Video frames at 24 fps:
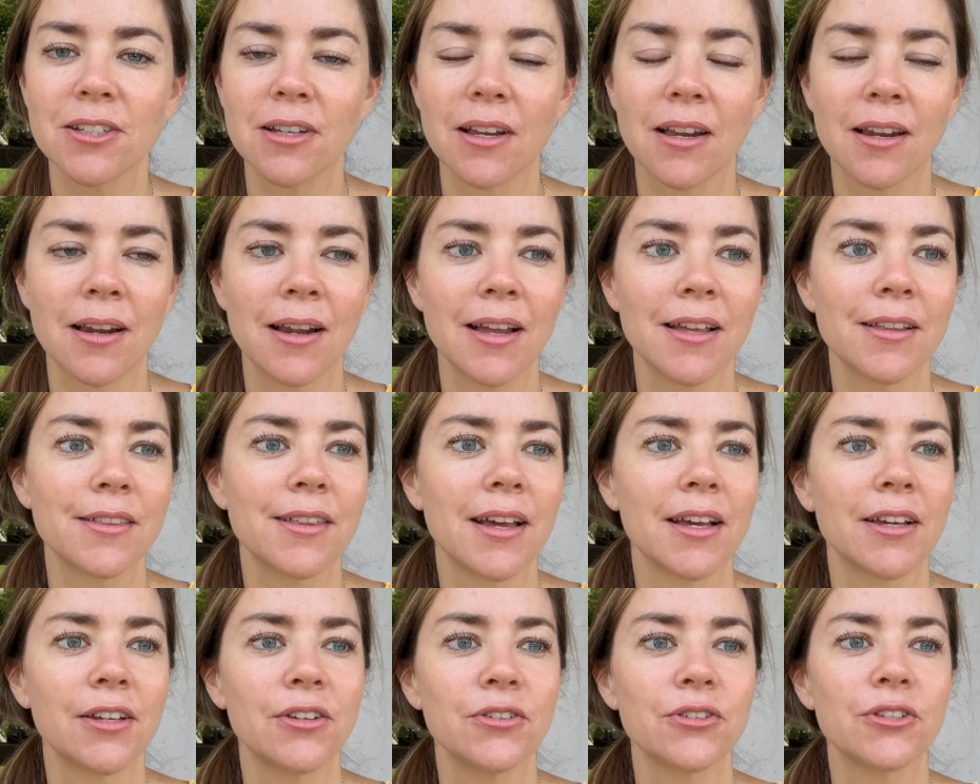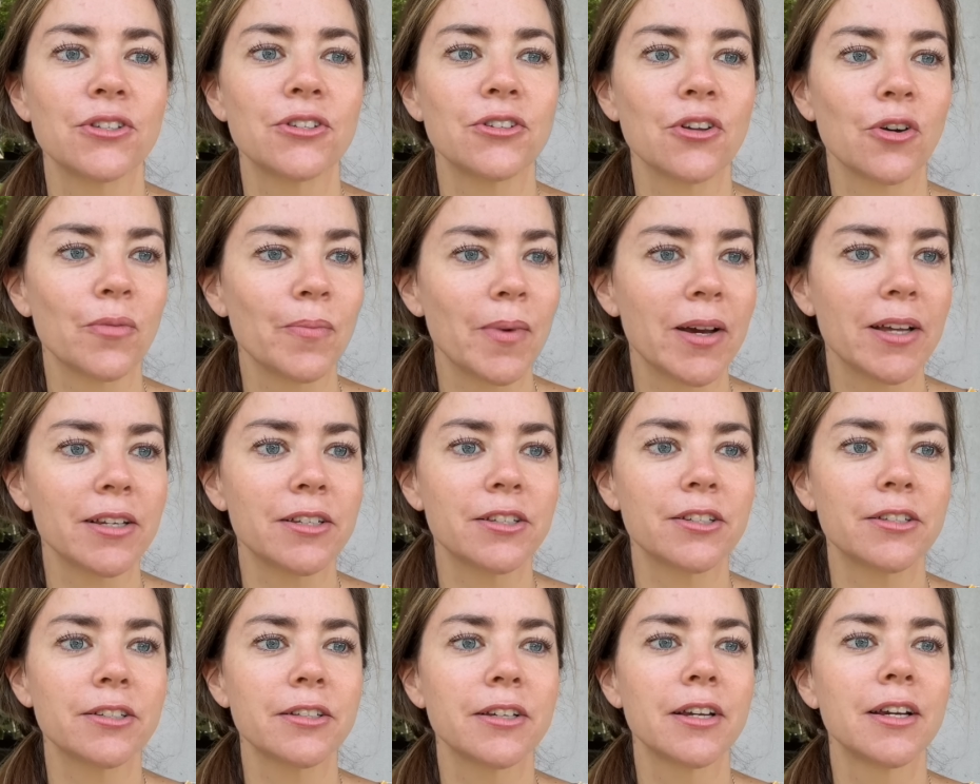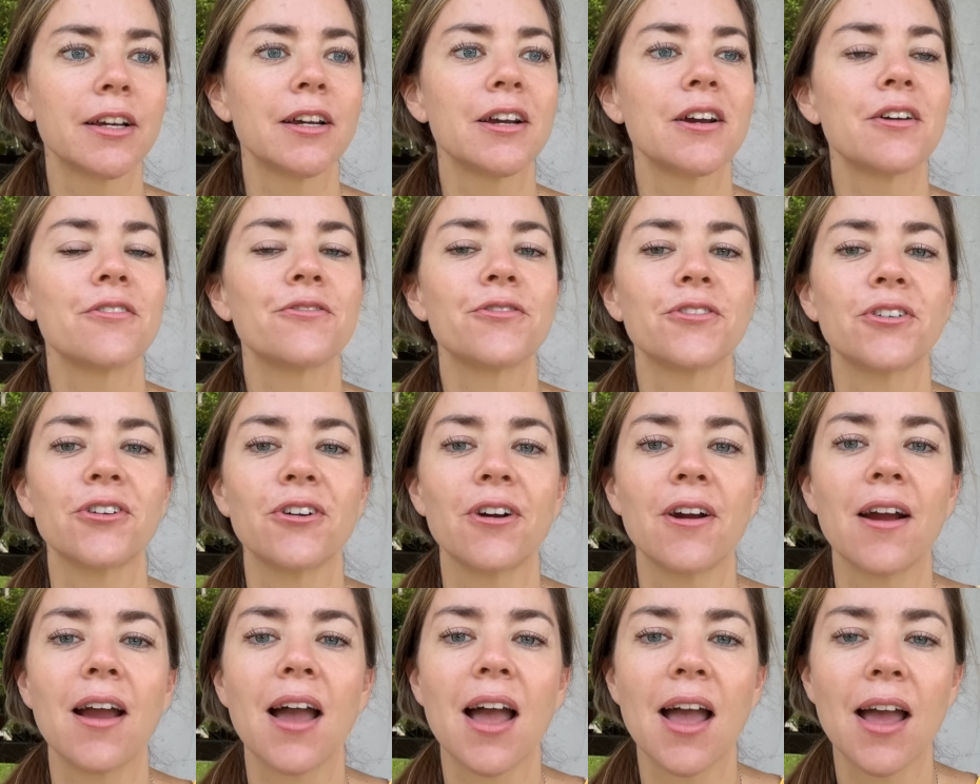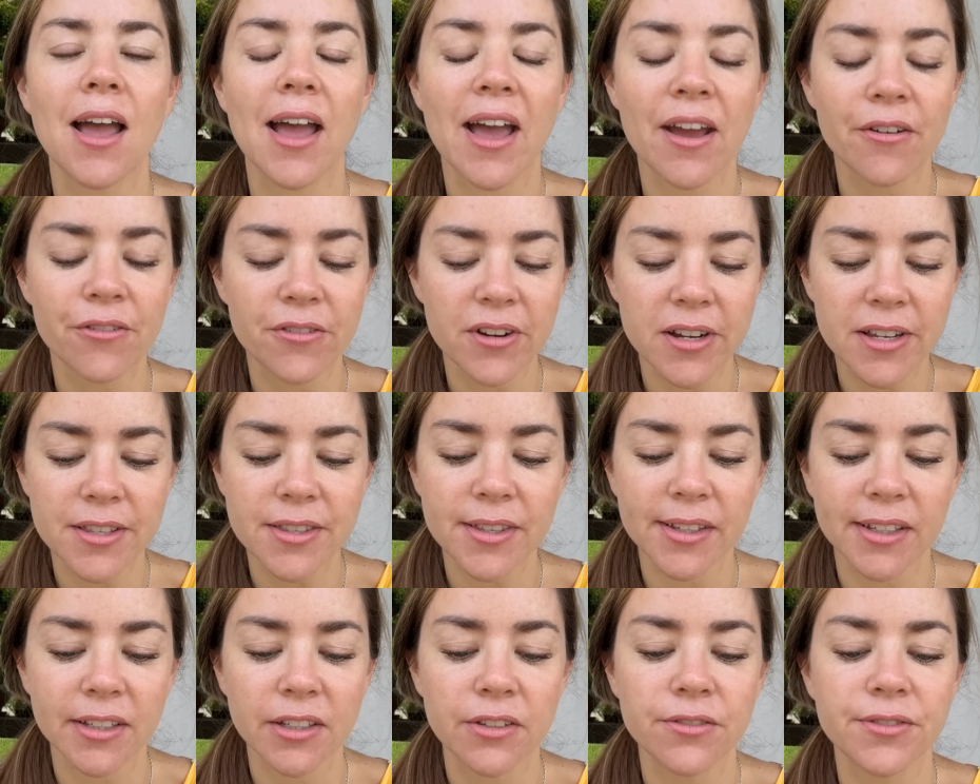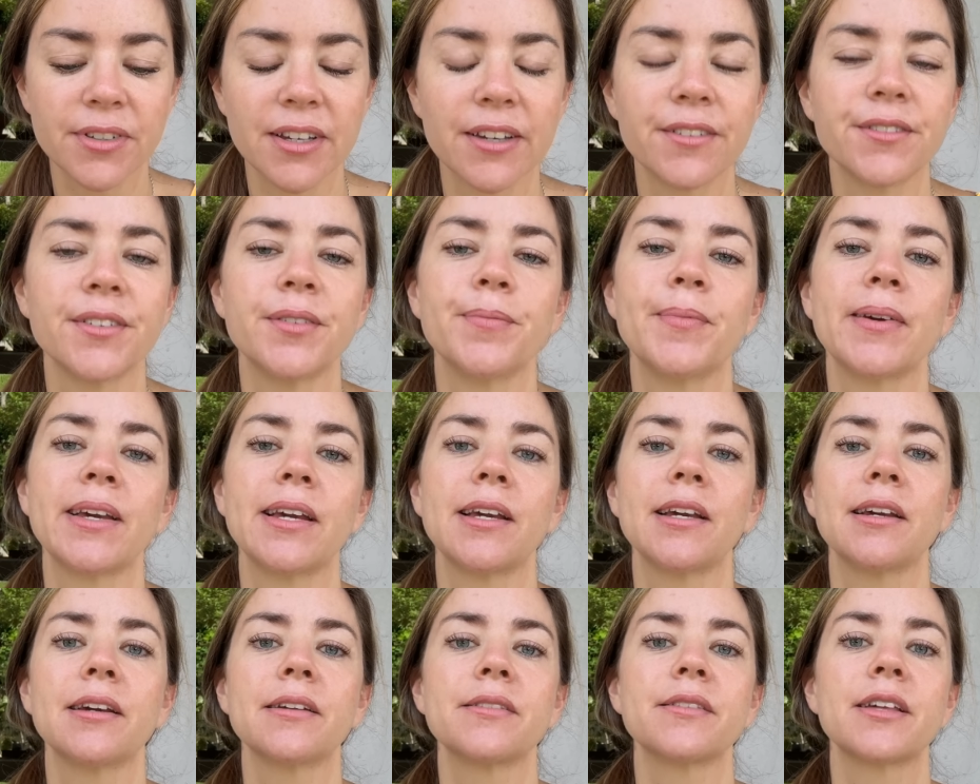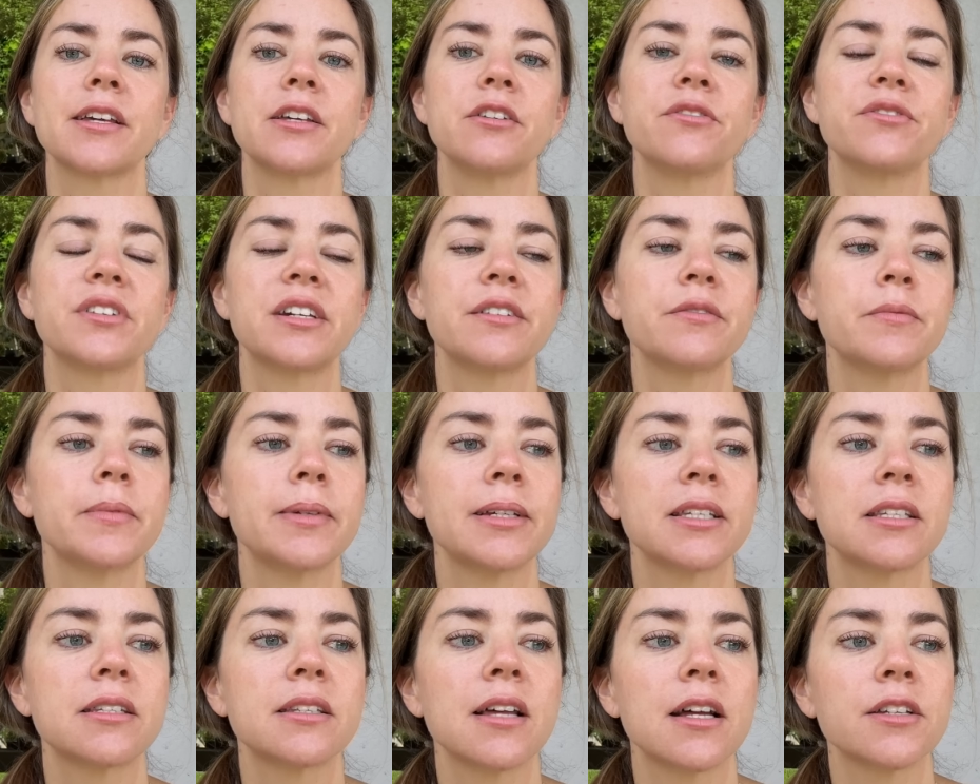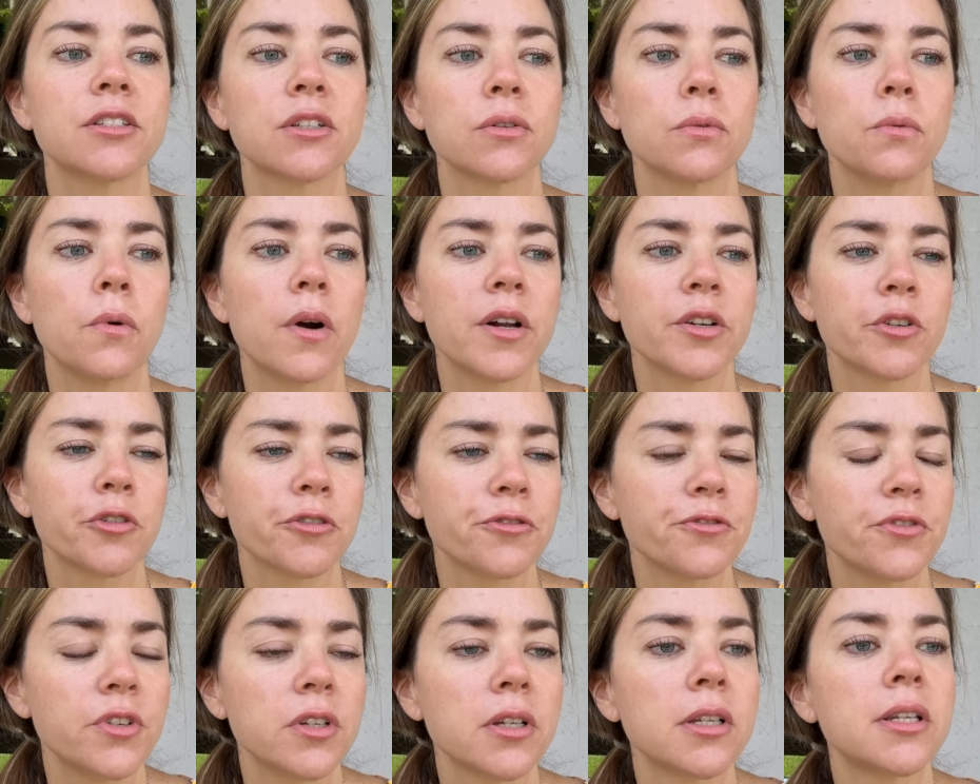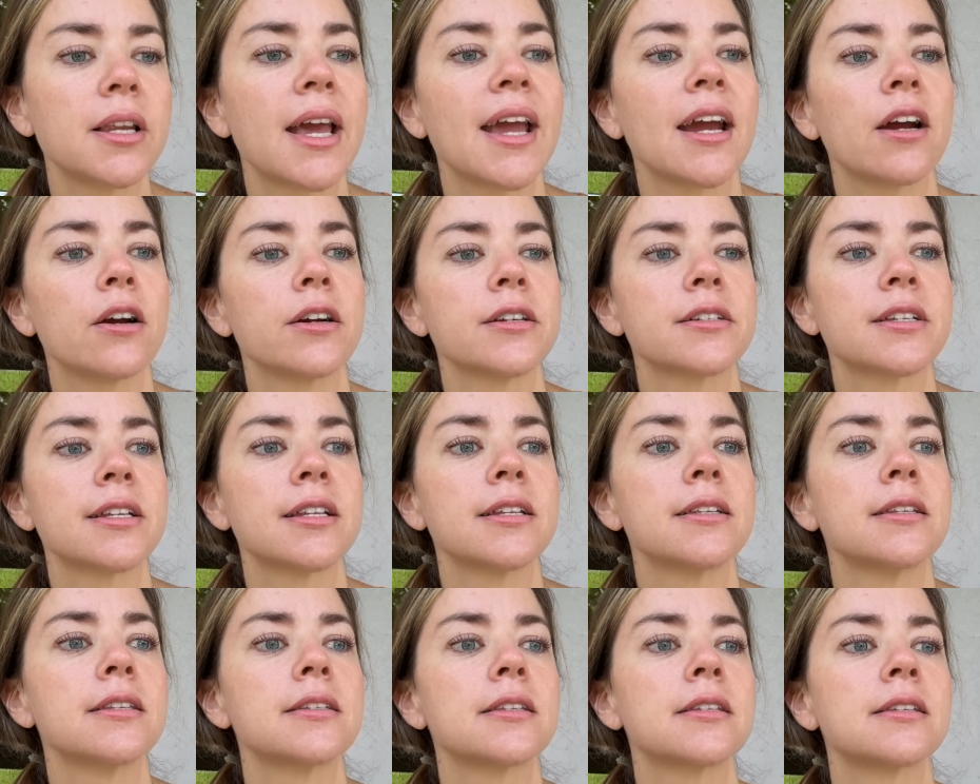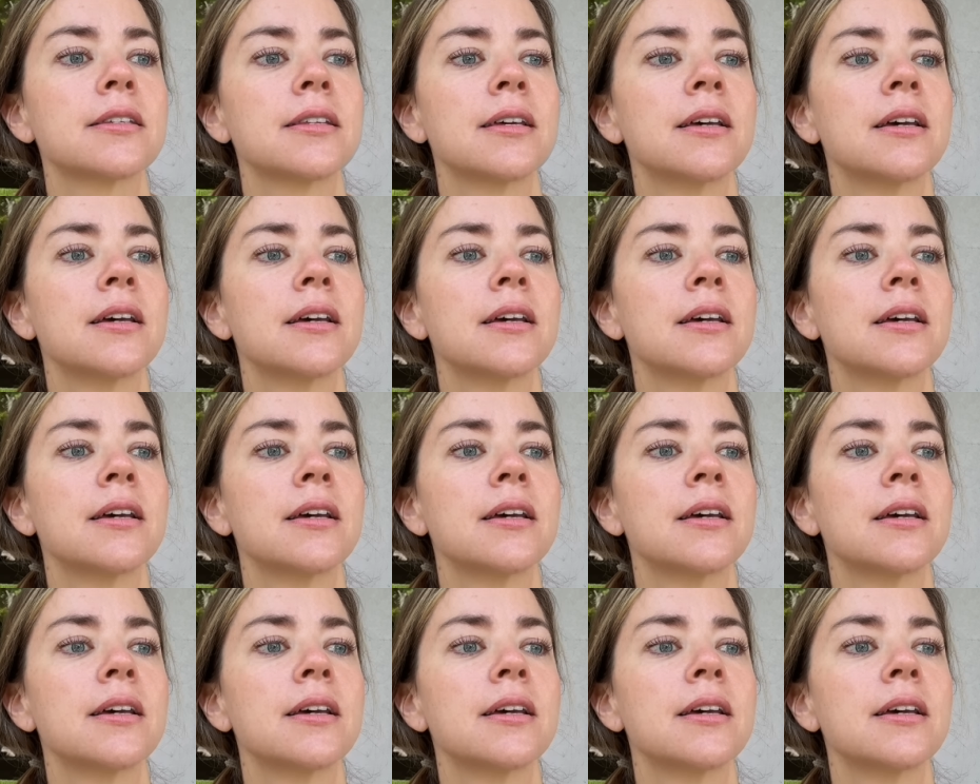And I thank you so much for everything you've given me, that you've given me such a wonderful inheritance.